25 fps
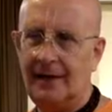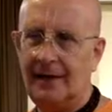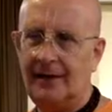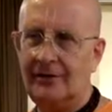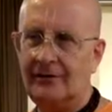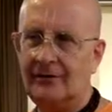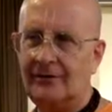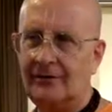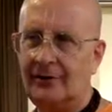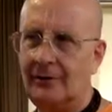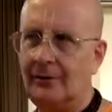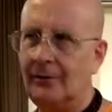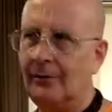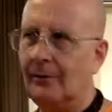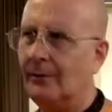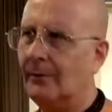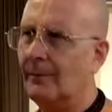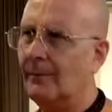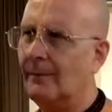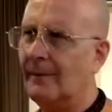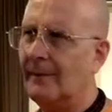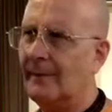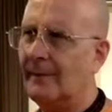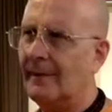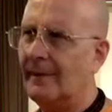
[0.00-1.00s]
So
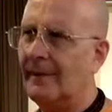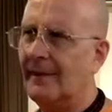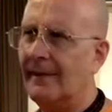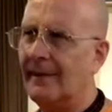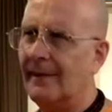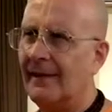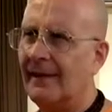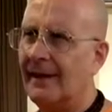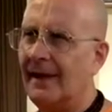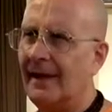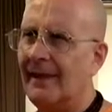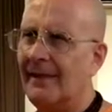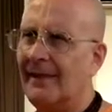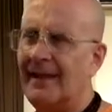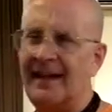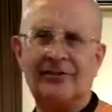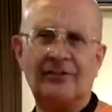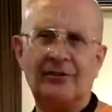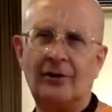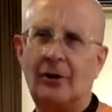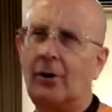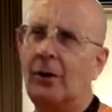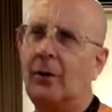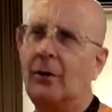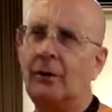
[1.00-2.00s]
that's
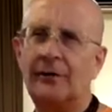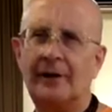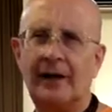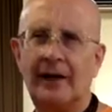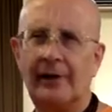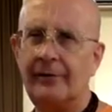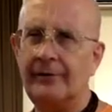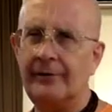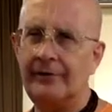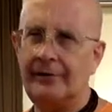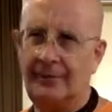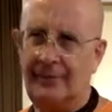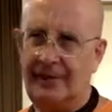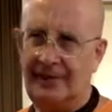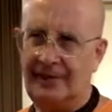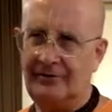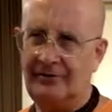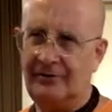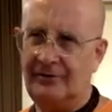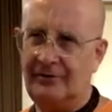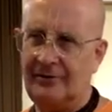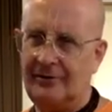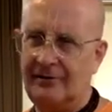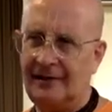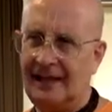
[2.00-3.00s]
a whole nother
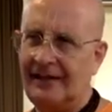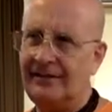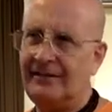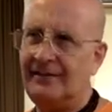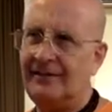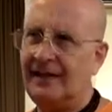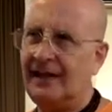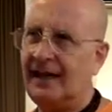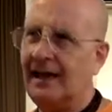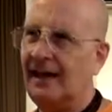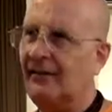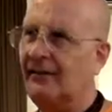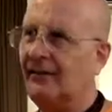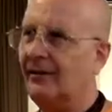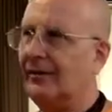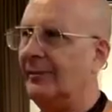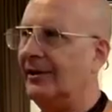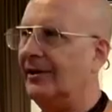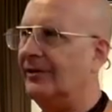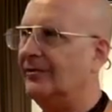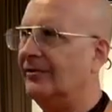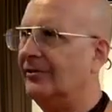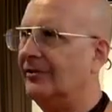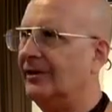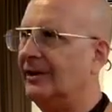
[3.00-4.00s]
dimension. That's the kind of
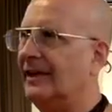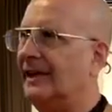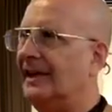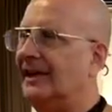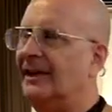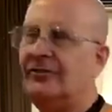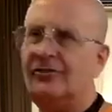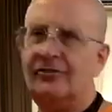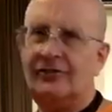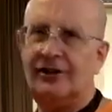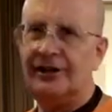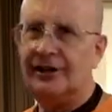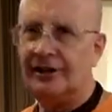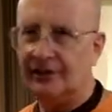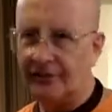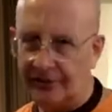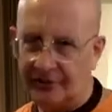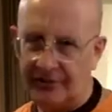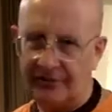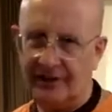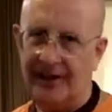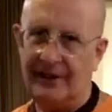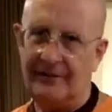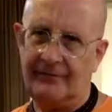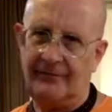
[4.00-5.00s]
dimension that
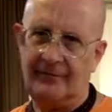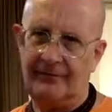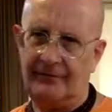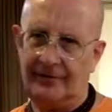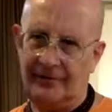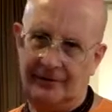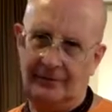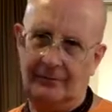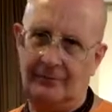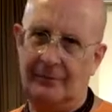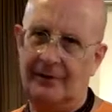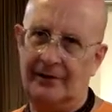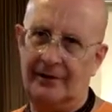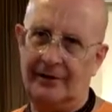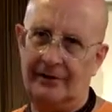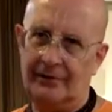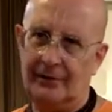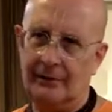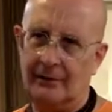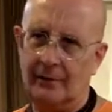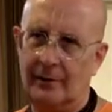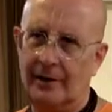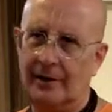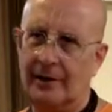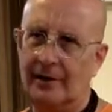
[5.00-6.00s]
engineers have to deal with,
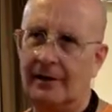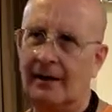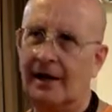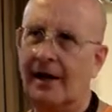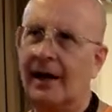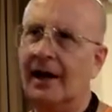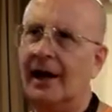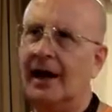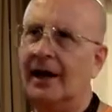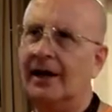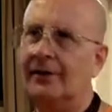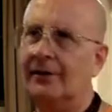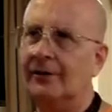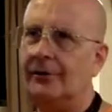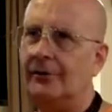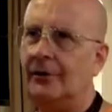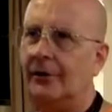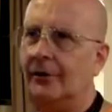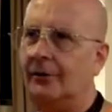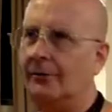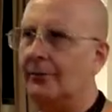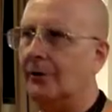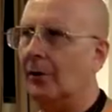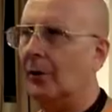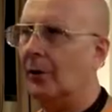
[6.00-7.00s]
where you
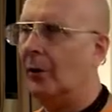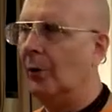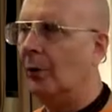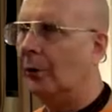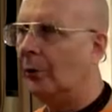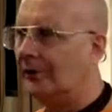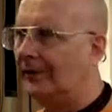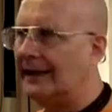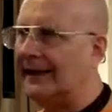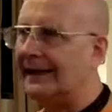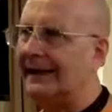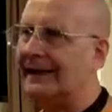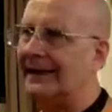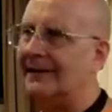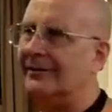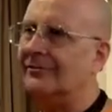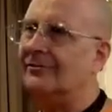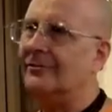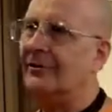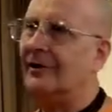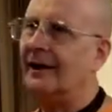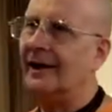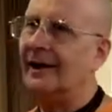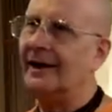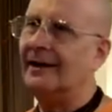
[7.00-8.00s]
don't only
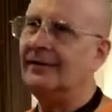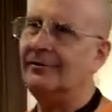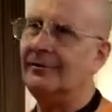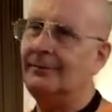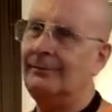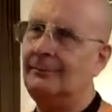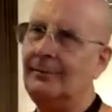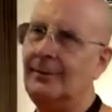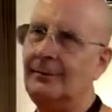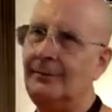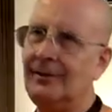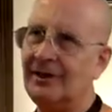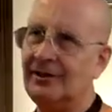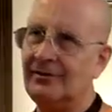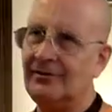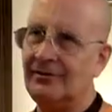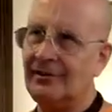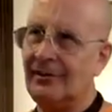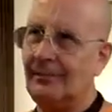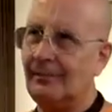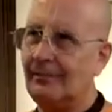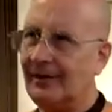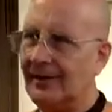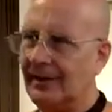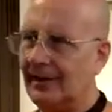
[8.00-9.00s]
try to mimic
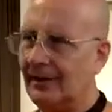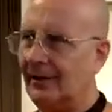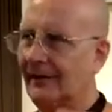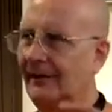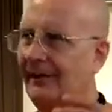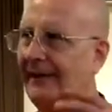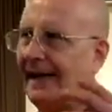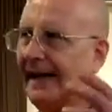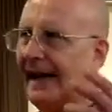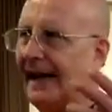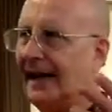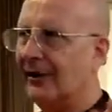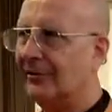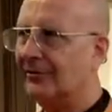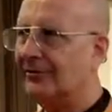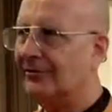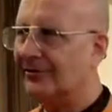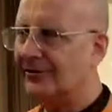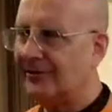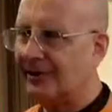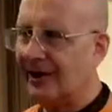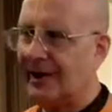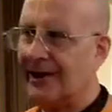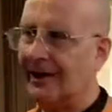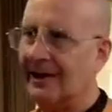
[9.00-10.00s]
something on the
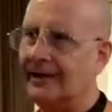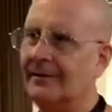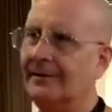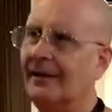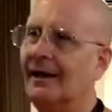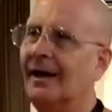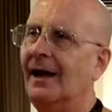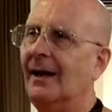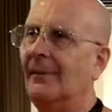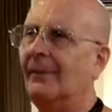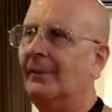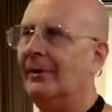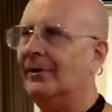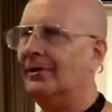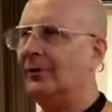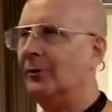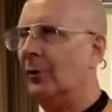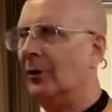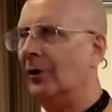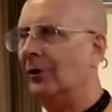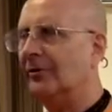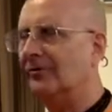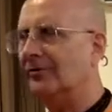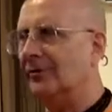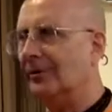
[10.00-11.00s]
outside, but you
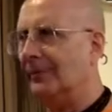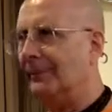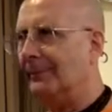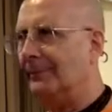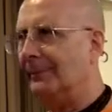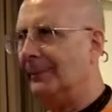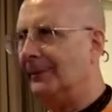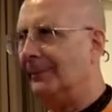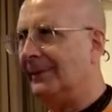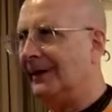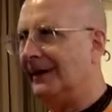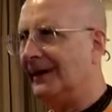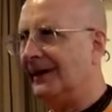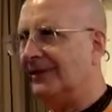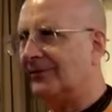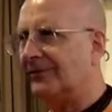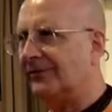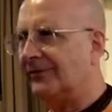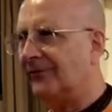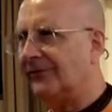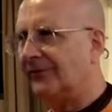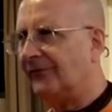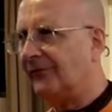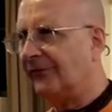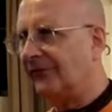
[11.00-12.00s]
also mimic its
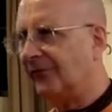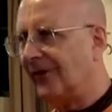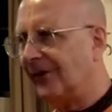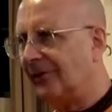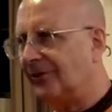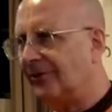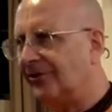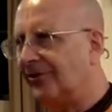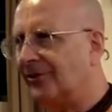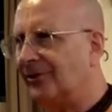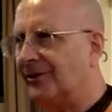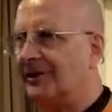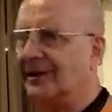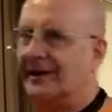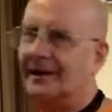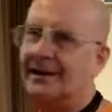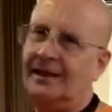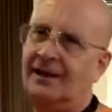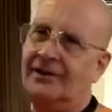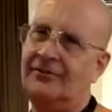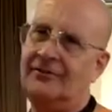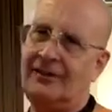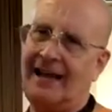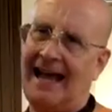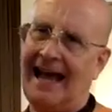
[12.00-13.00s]
function and
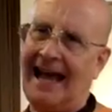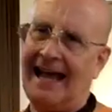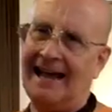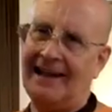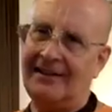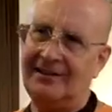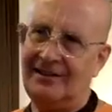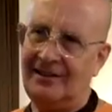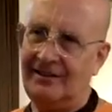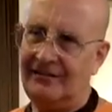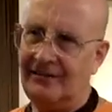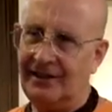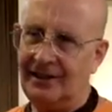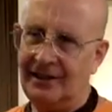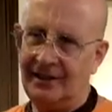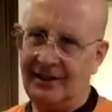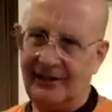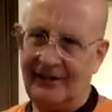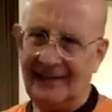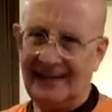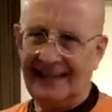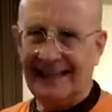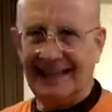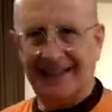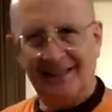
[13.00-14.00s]
its activity
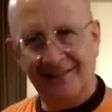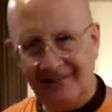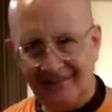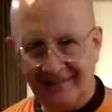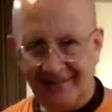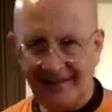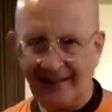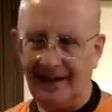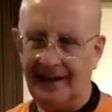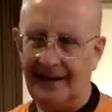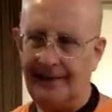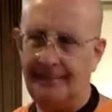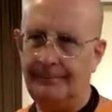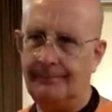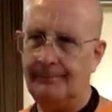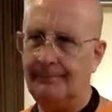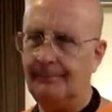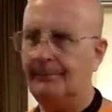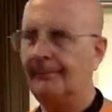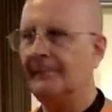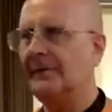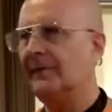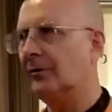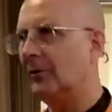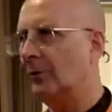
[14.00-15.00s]
on the inside.
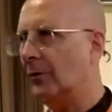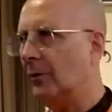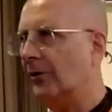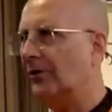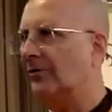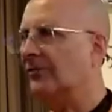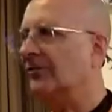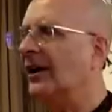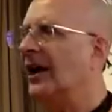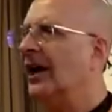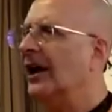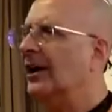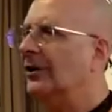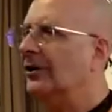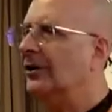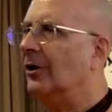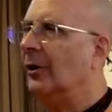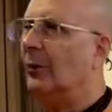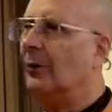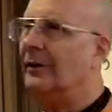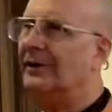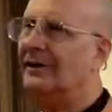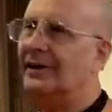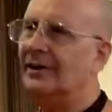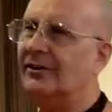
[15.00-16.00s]
But of course, no
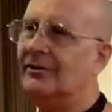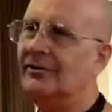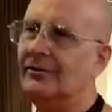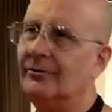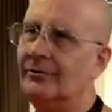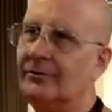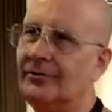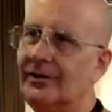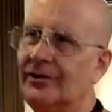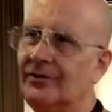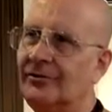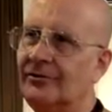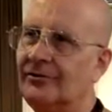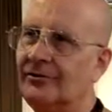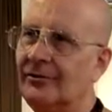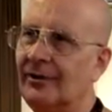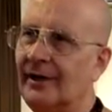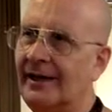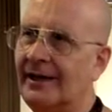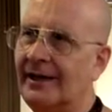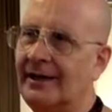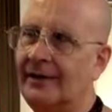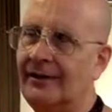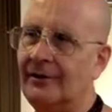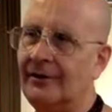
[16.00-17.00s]
one can do this to
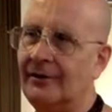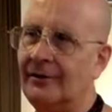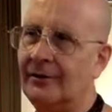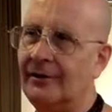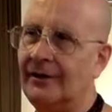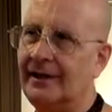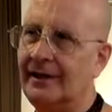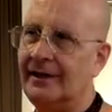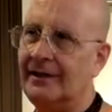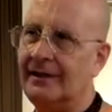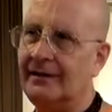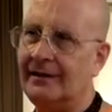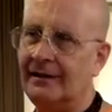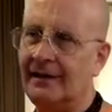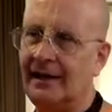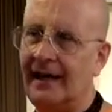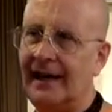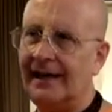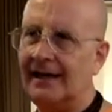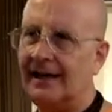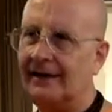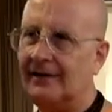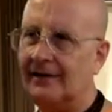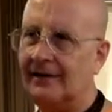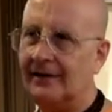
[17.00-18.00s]
any degree
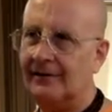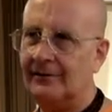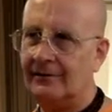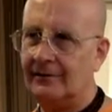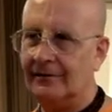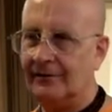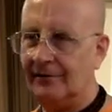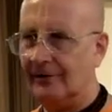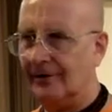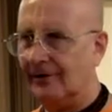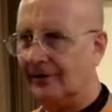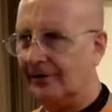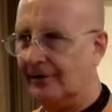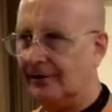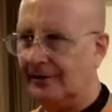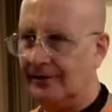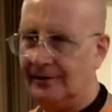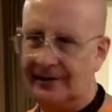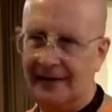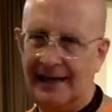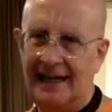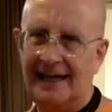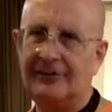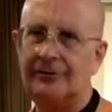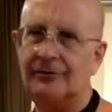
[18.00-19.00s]
like the
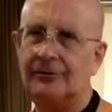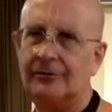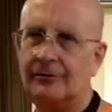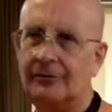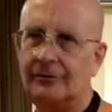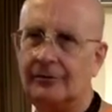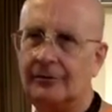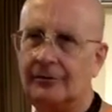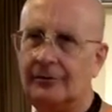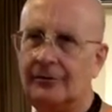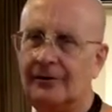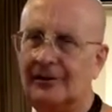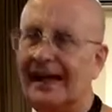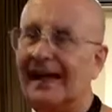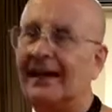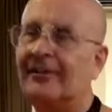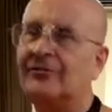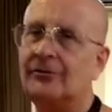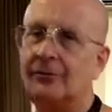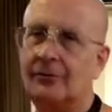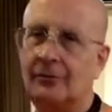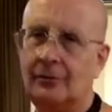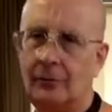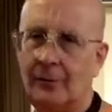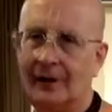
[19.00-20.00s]
natural
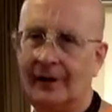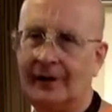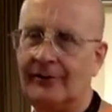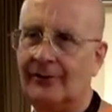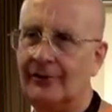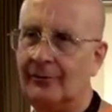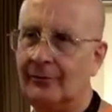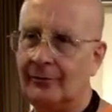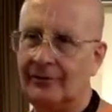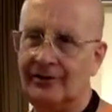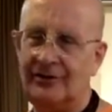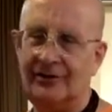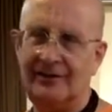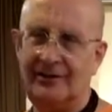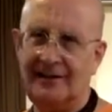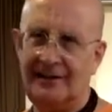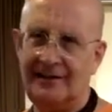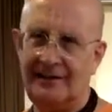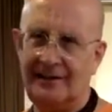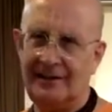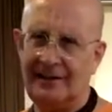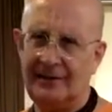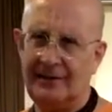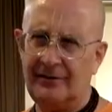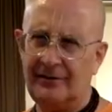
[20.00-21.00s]
way that we see
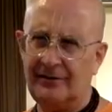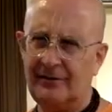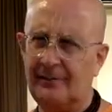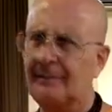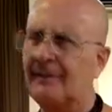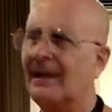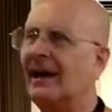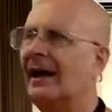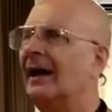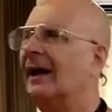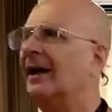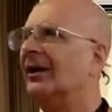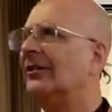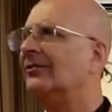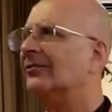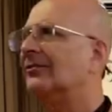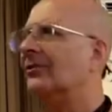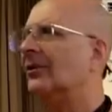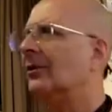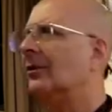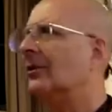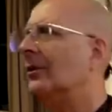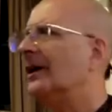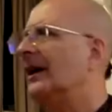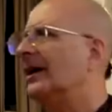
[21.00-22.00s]
things.
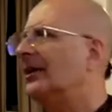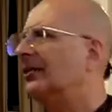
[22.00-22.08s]
So